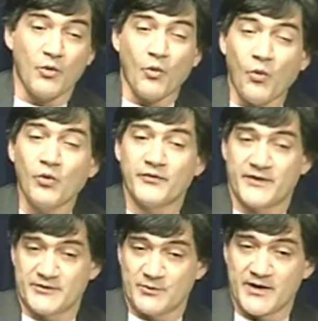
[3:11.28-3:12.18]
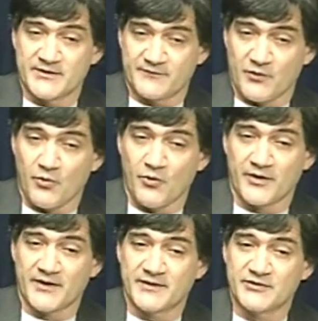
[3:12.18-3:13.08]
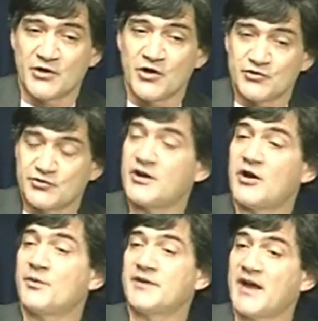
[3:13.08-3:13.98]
all of these ways of organising the literature should help one